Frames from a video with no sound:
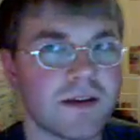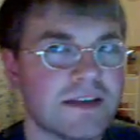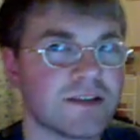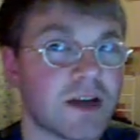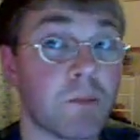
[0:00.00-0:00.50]

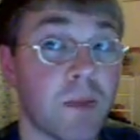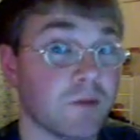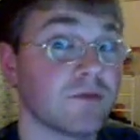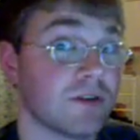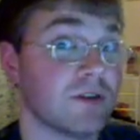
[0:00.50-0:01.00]
is
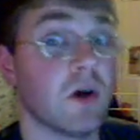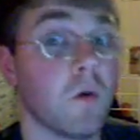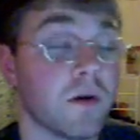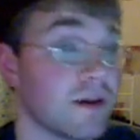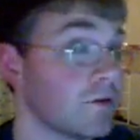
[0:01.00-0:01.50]
about to
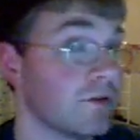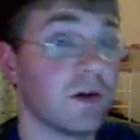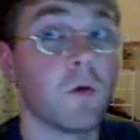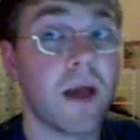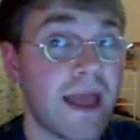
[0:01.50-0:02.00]
go. It could
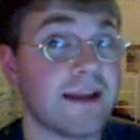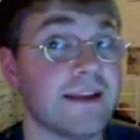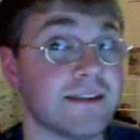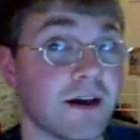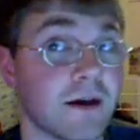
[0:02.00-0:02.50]
go
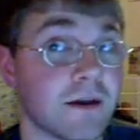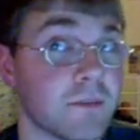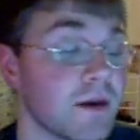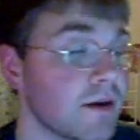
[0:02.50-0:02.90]
any time.